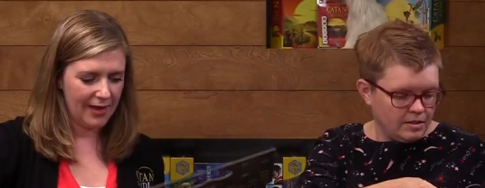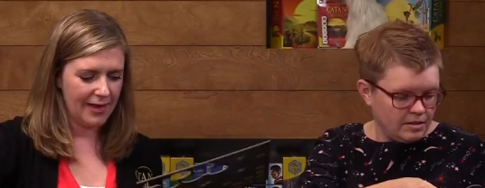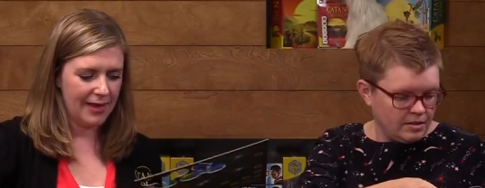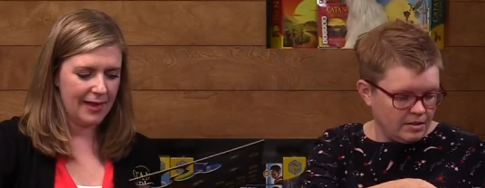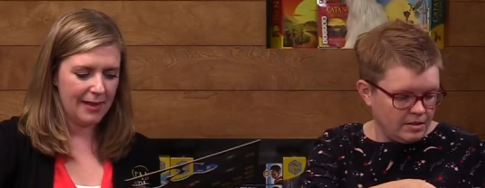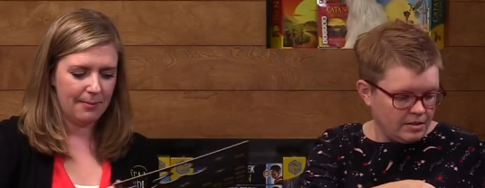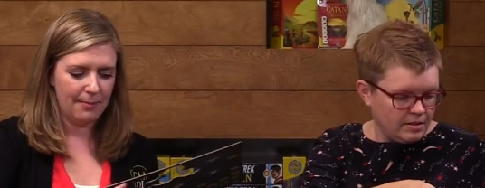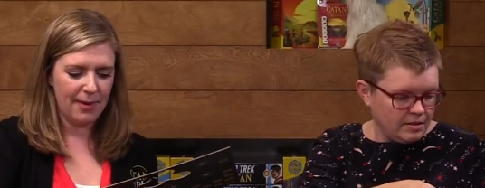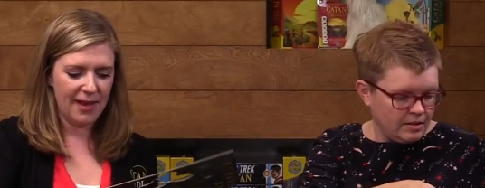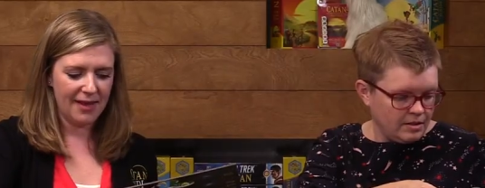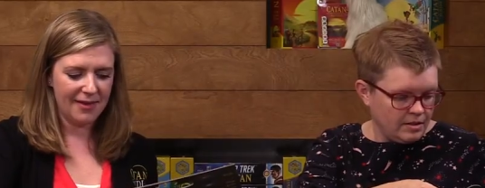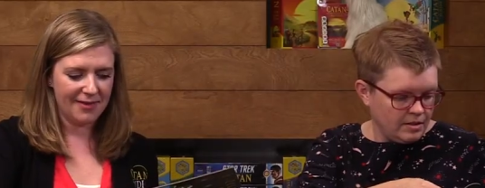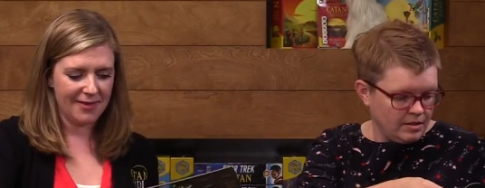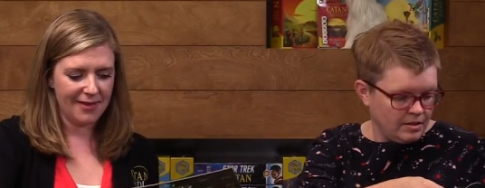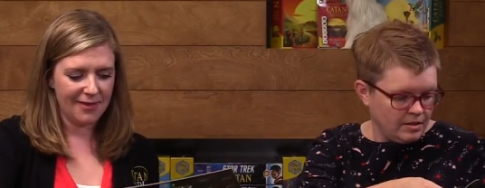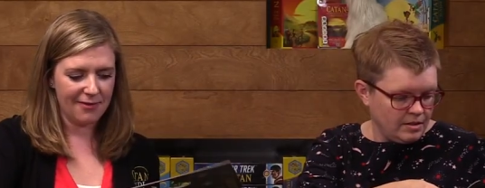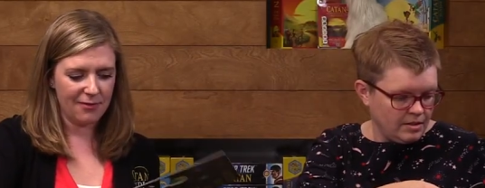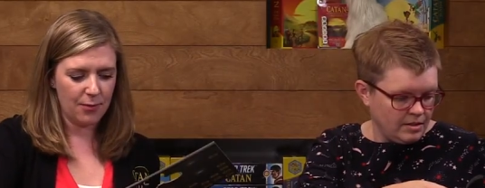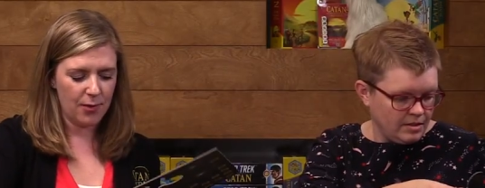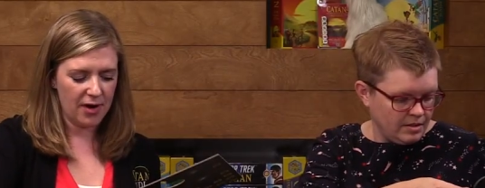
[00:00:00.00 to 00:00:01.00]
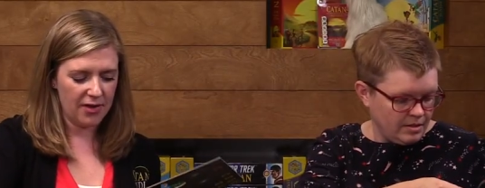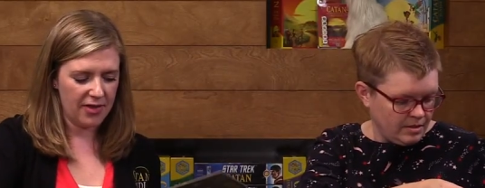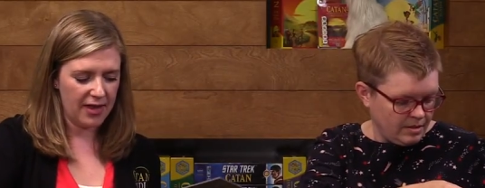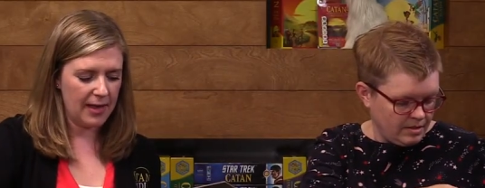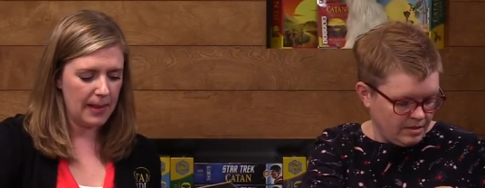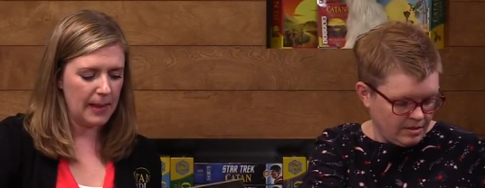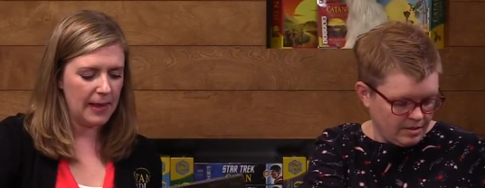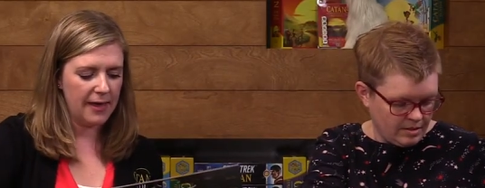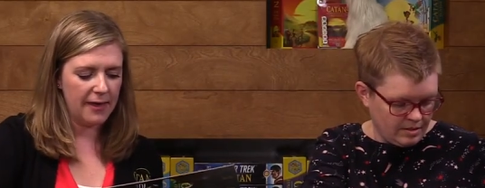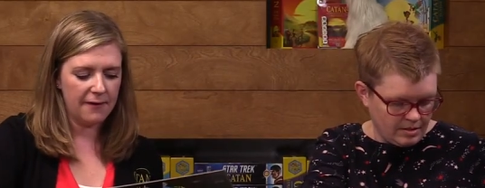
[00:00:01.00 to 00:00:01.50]
Speaker 1: alien bases where
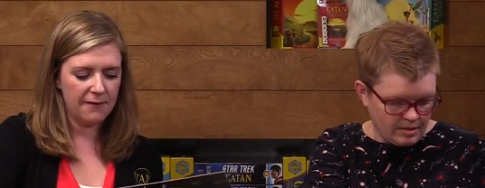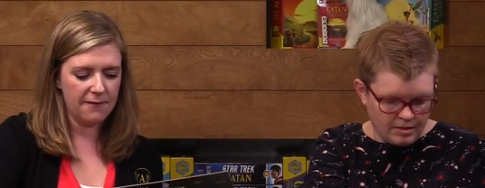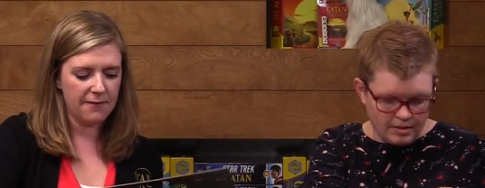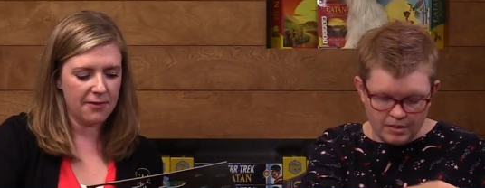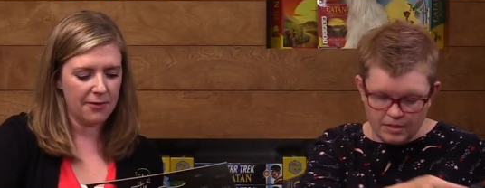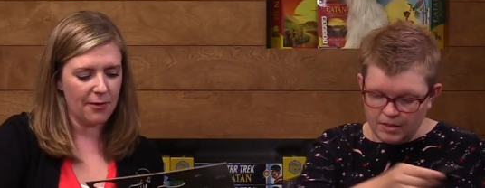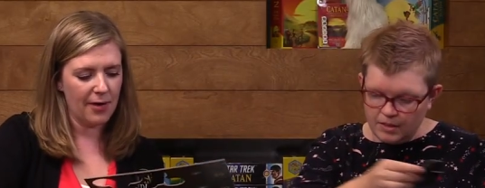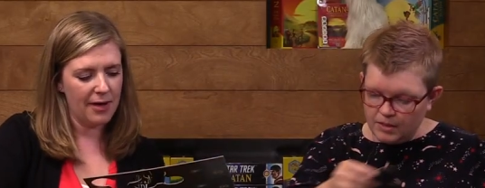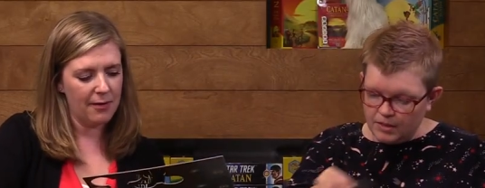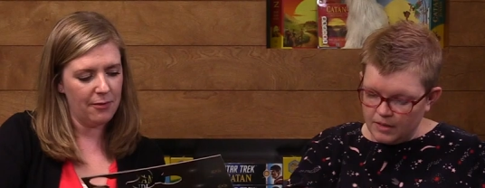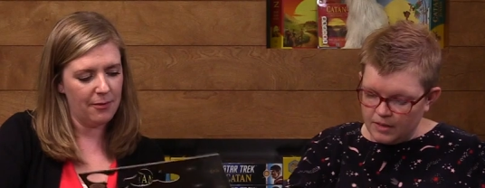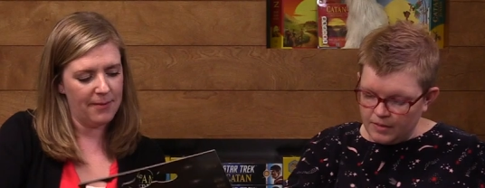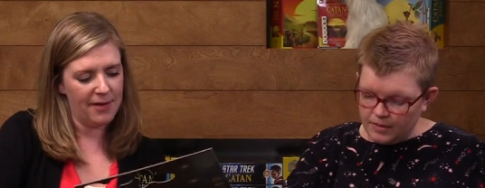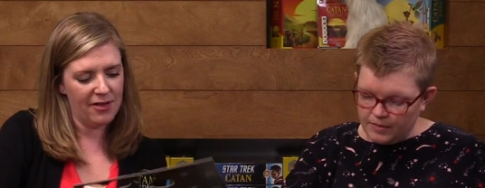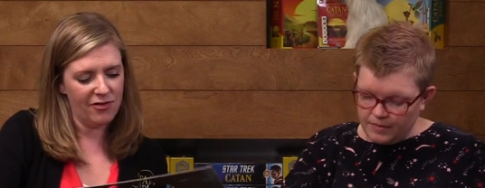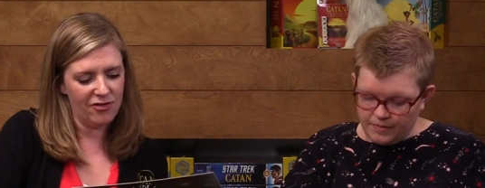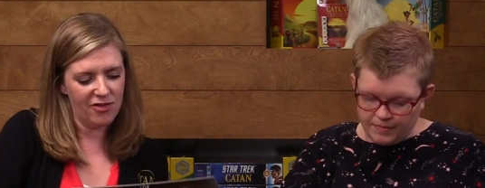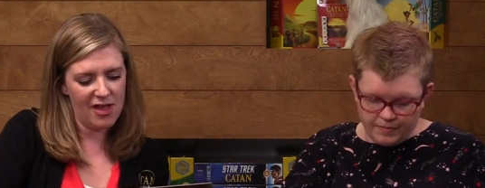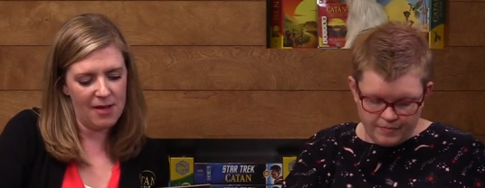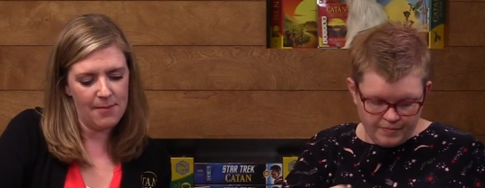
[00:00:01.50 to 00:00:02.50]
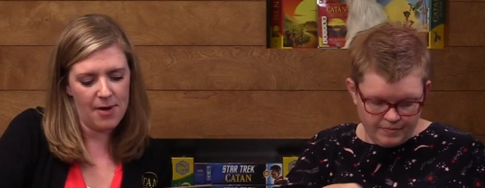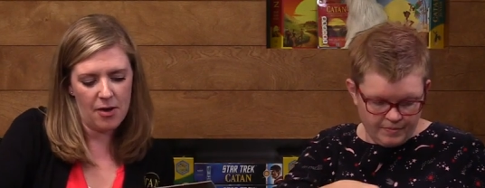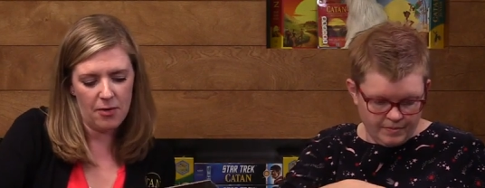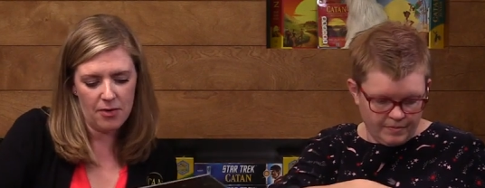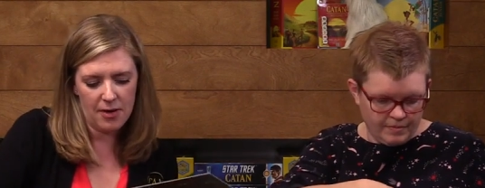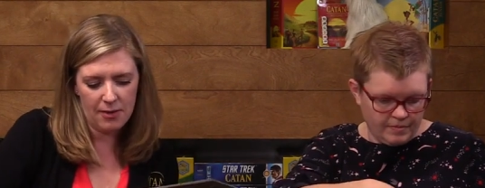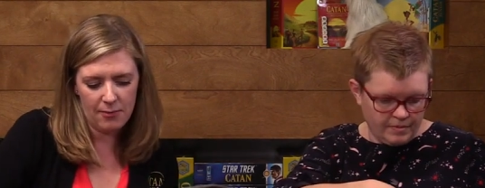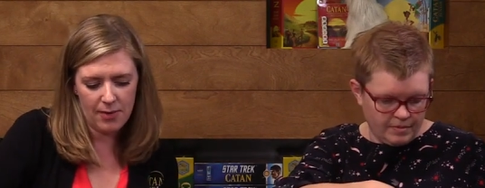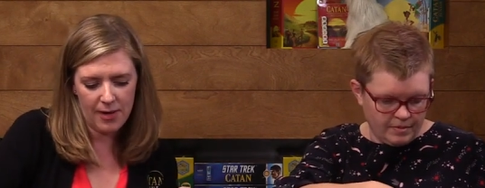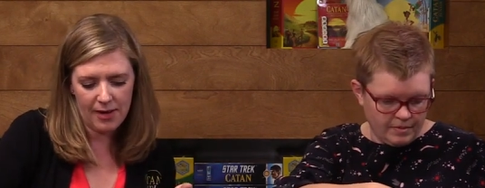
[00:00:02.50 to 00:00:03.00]
they live, so I will punch them
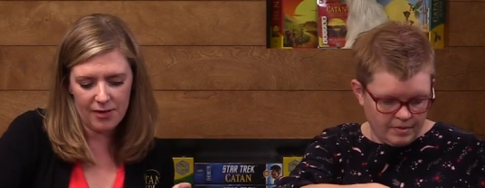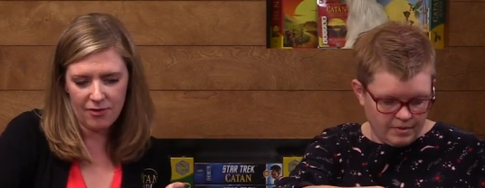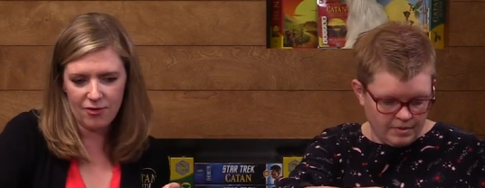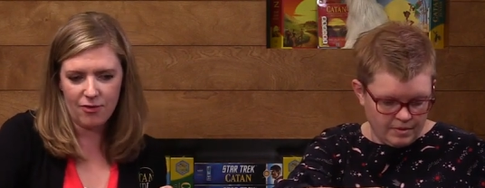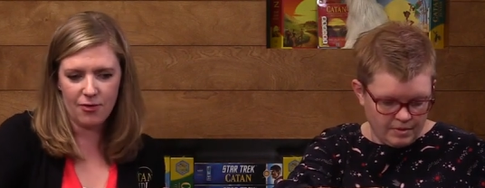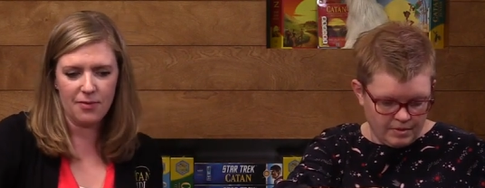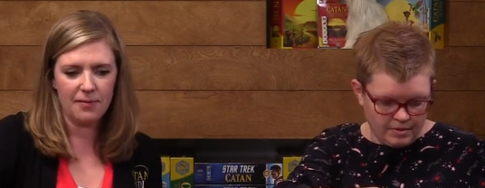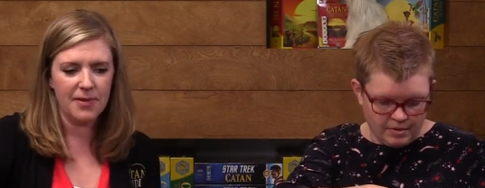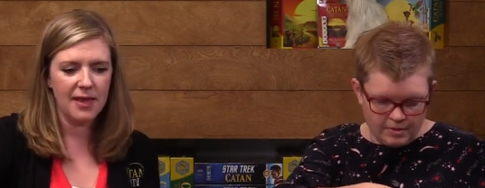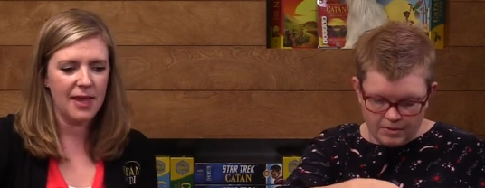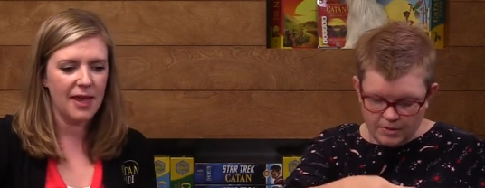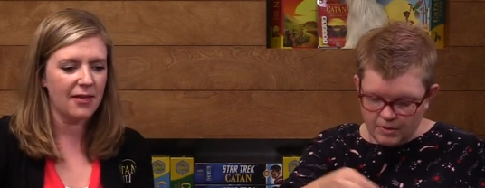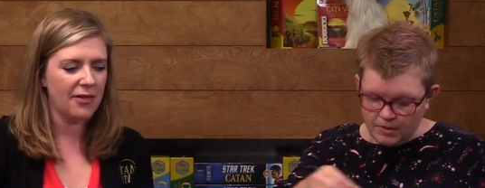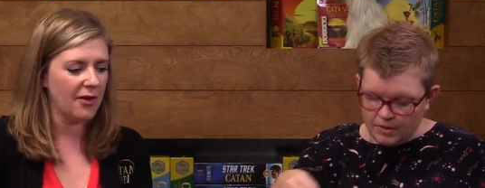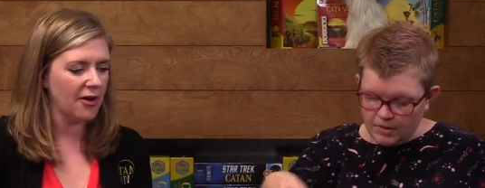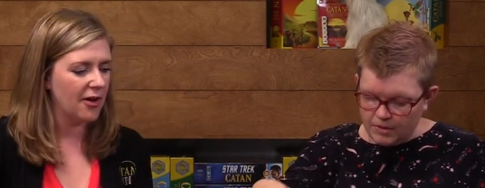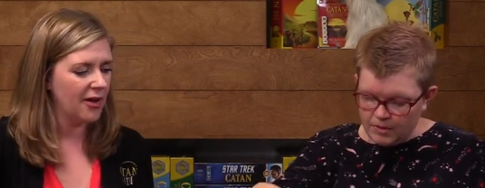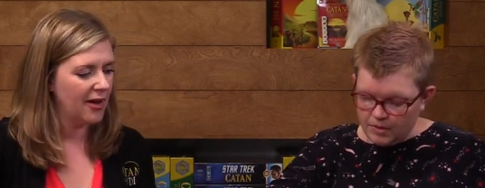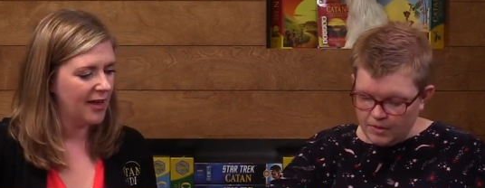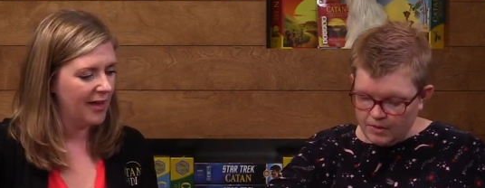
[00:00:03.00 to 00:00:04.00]
out and we can show them together.